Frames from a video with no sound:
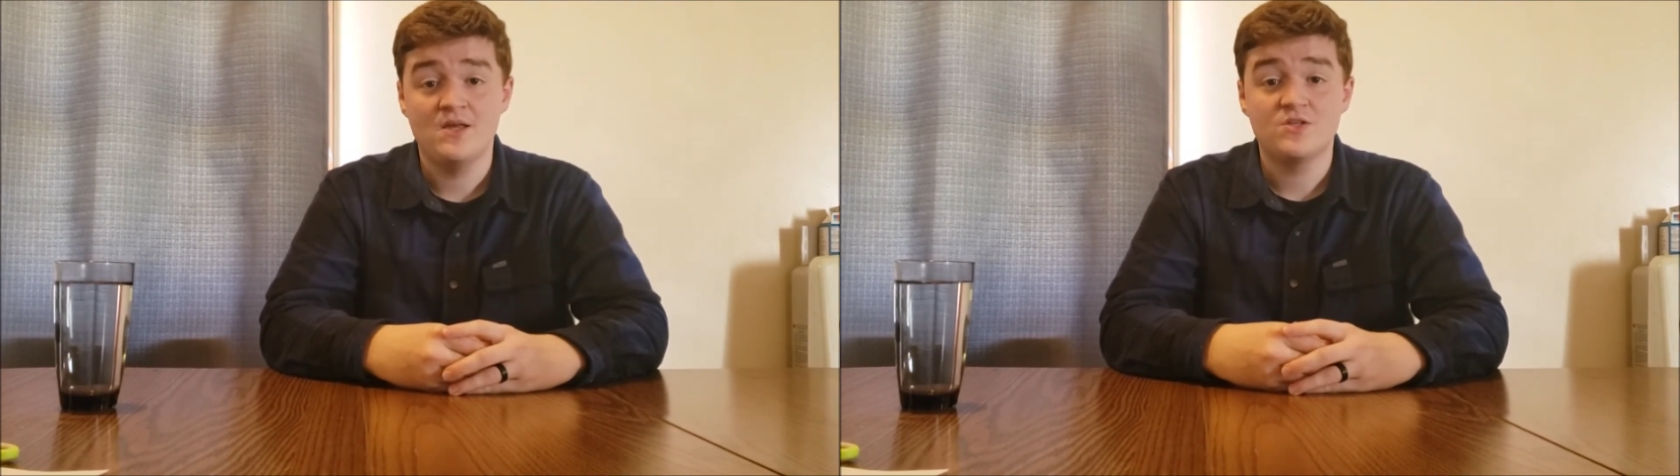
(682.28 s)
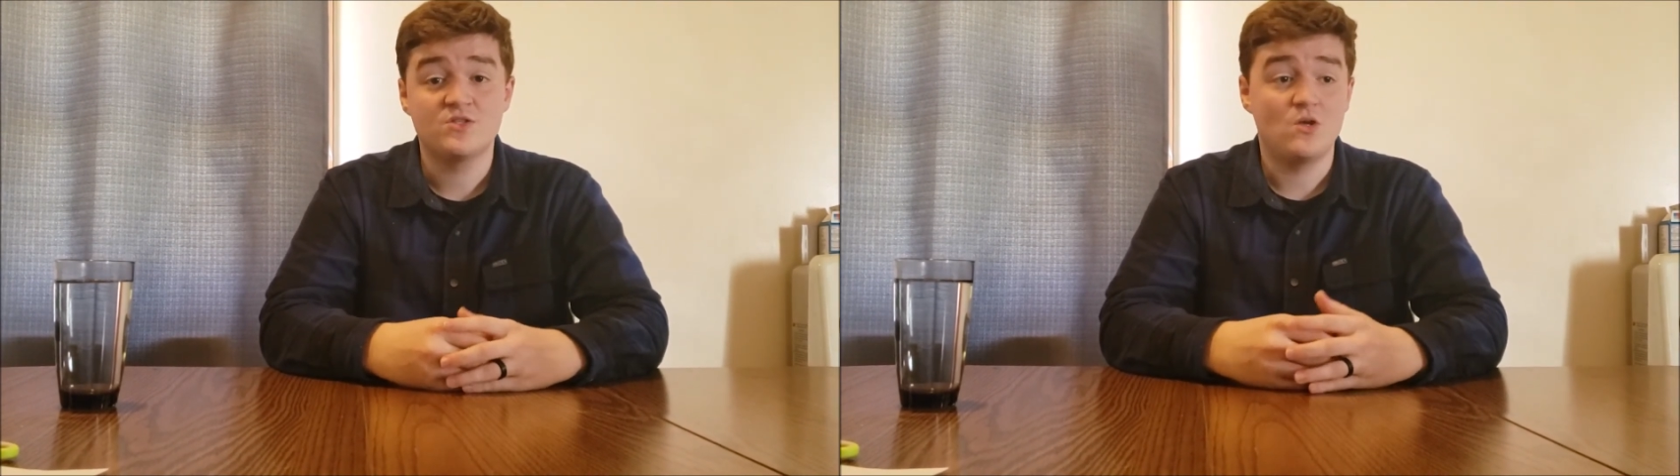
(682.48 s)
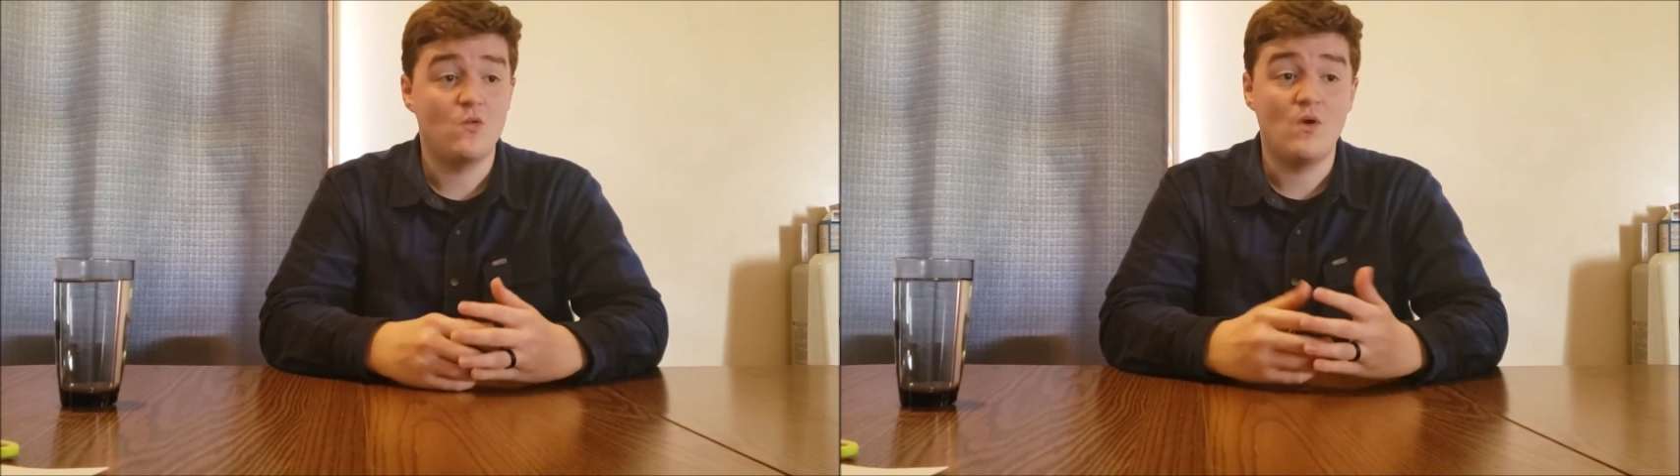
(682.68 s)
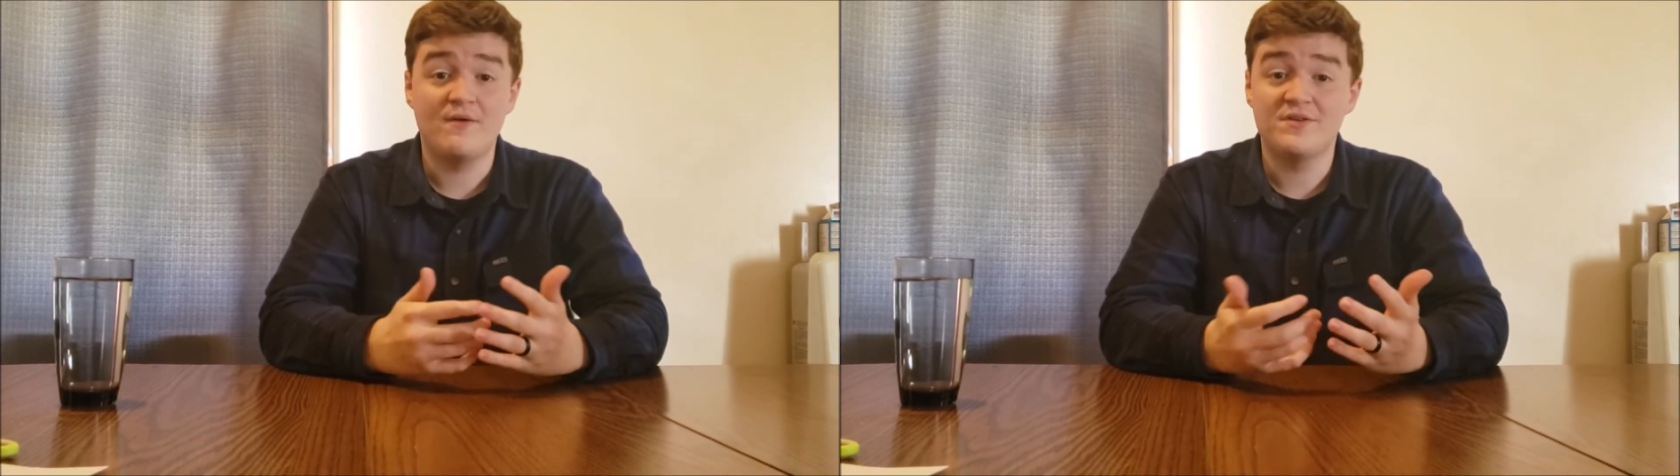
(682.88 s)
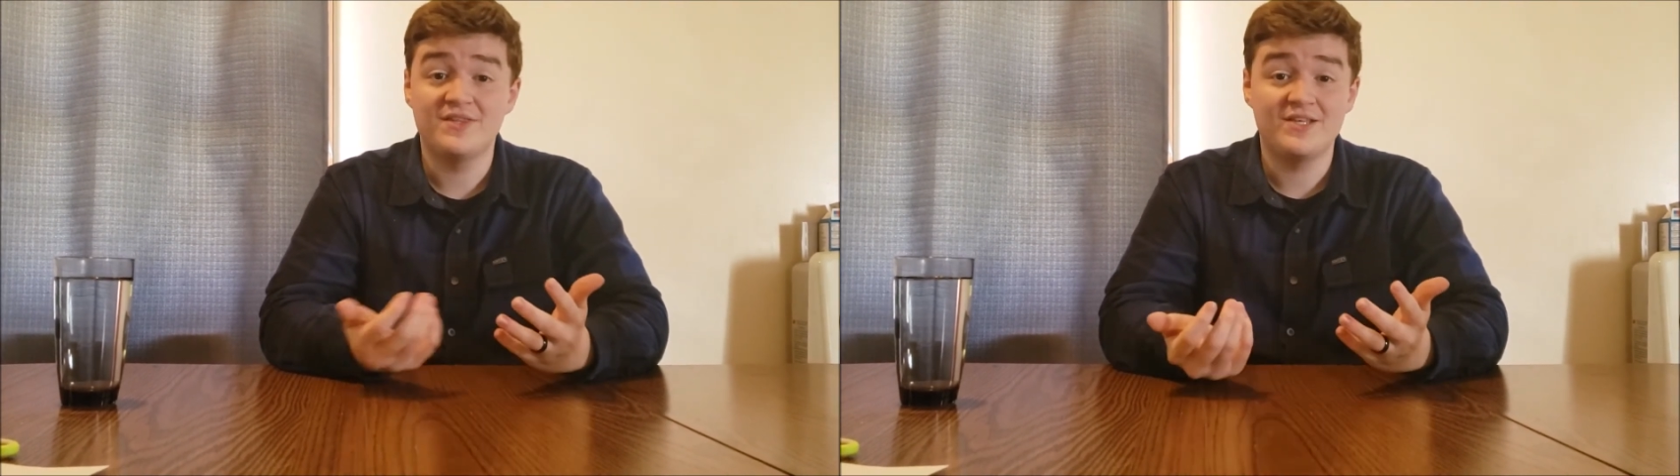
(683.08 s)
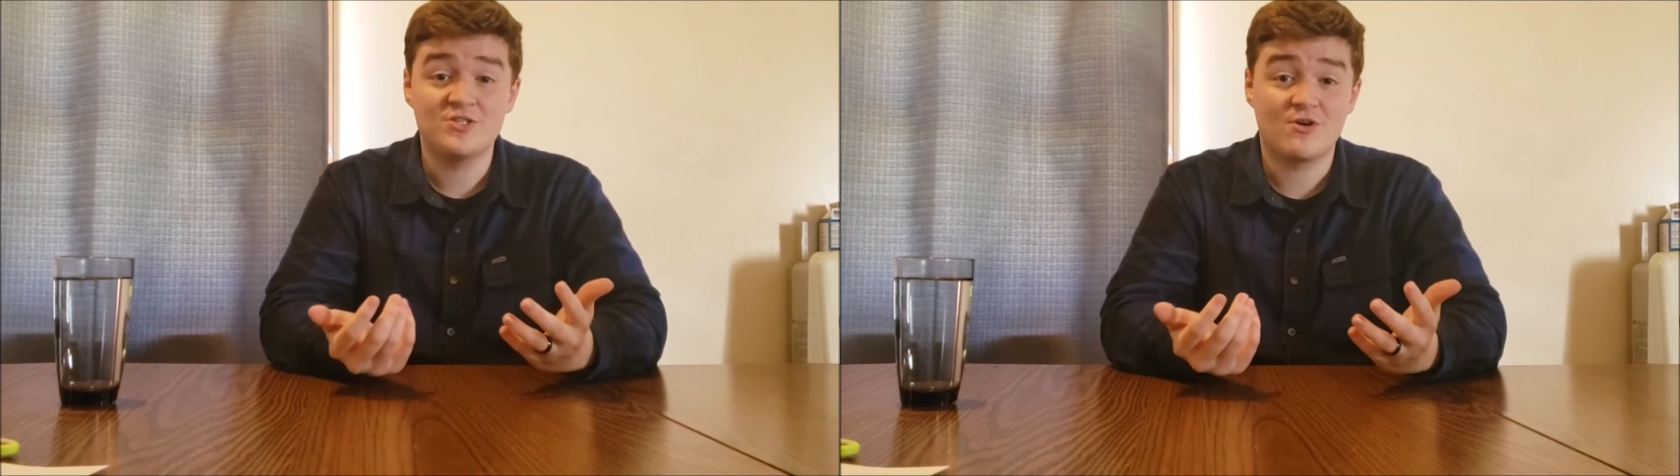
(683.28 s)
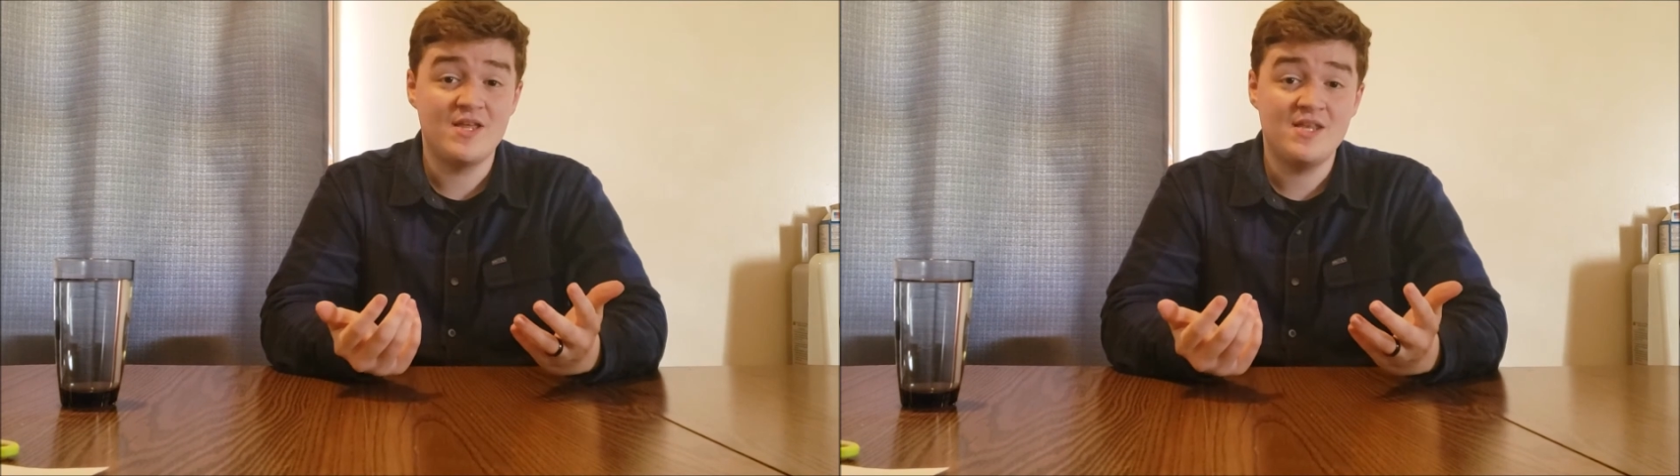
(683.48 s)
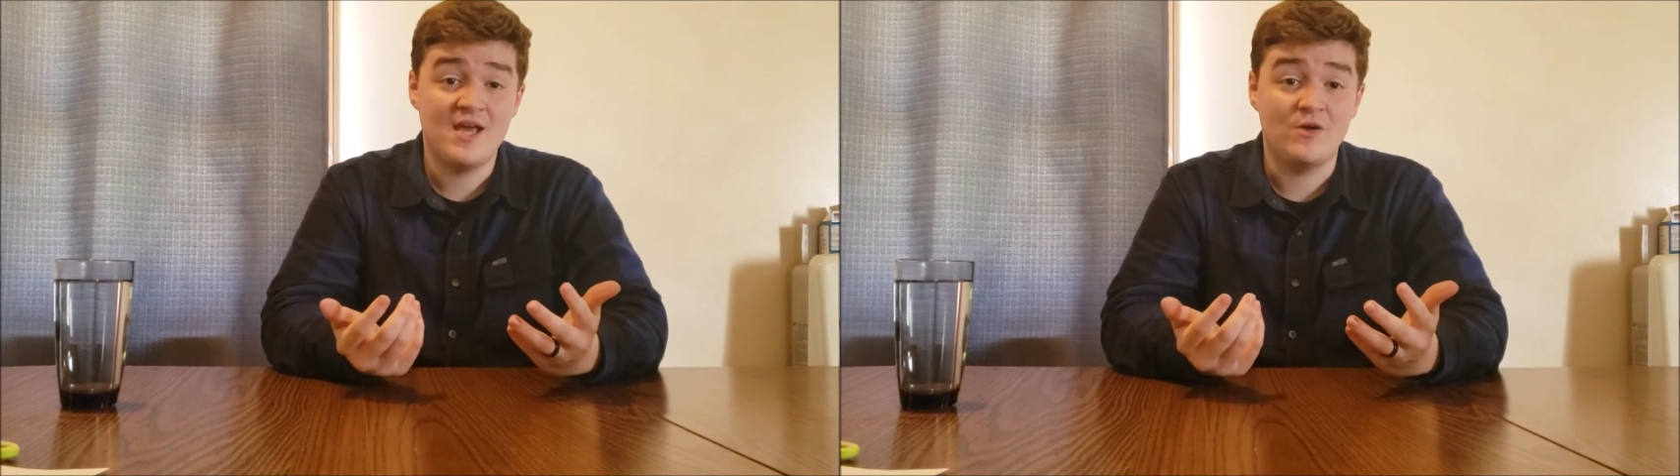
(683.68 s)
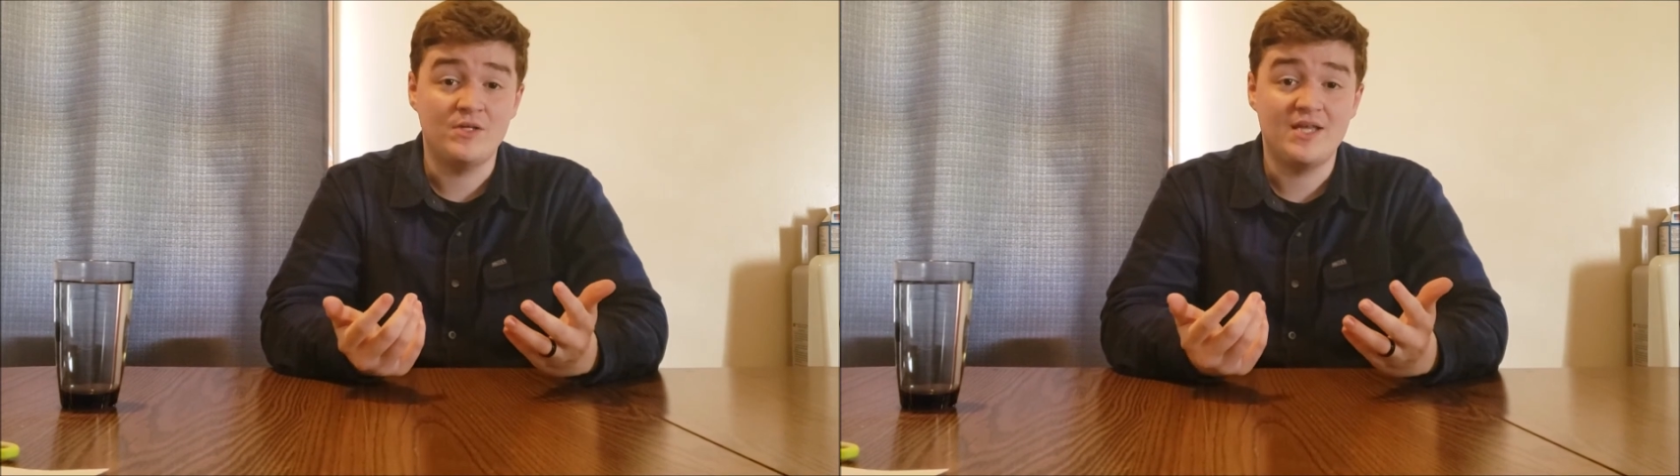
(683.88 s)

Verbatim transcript: So everything's great now.